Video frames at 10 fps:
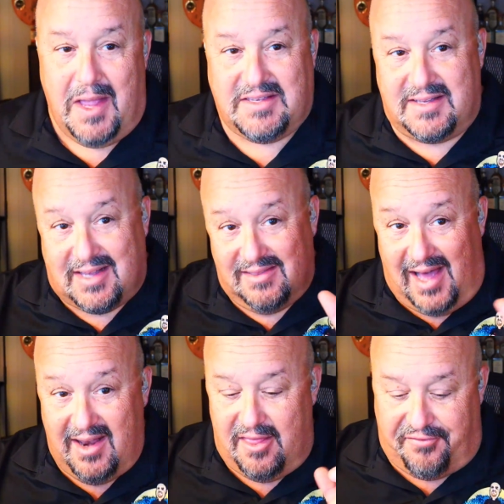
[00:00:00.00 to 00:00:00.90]
since a
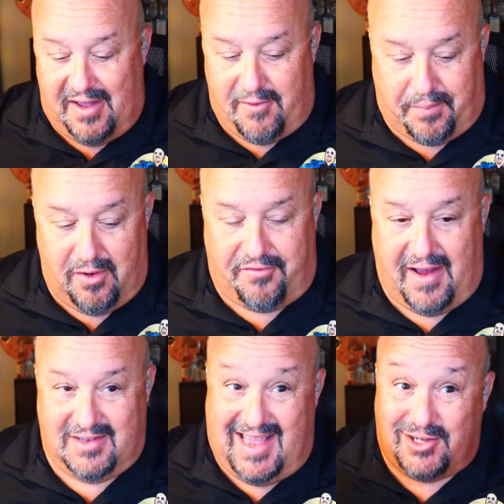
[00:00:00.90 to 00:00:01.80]
lot of the flavor
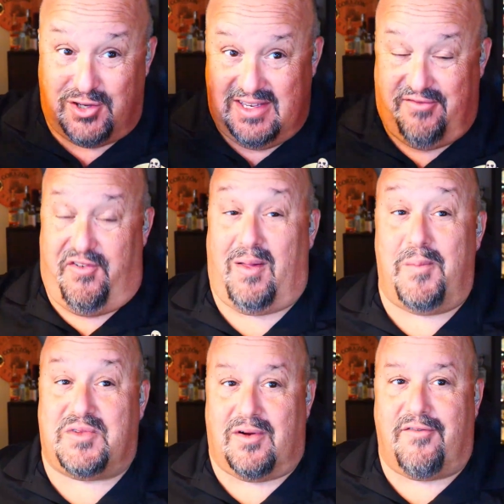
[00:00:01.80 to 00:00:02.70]
profile is actually
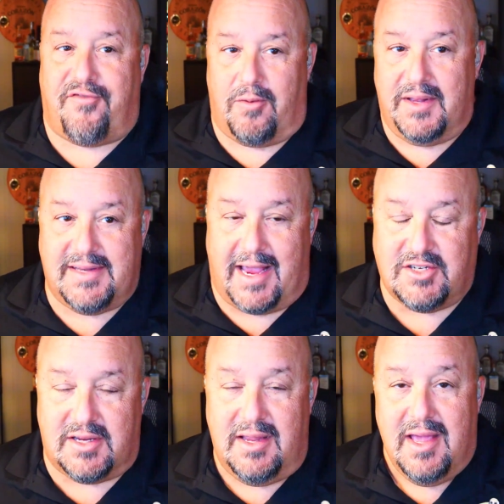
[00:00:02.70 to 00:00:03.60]
developed during
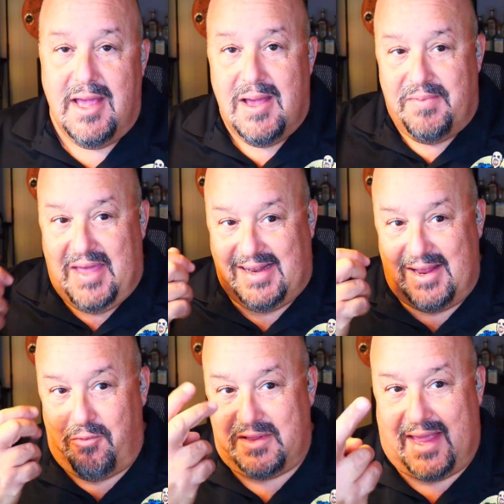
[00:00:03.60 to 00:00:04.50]
fermentation, they
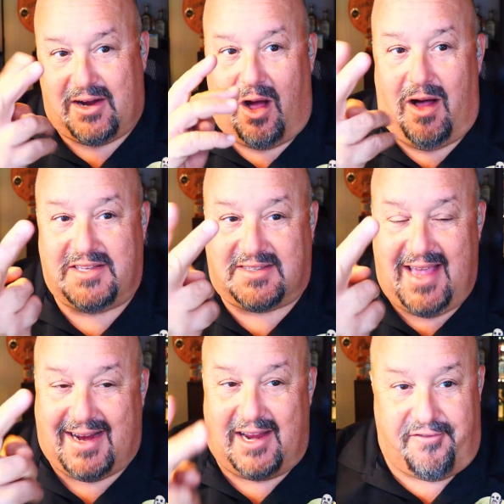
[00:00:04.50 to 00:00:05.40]
did what they call a second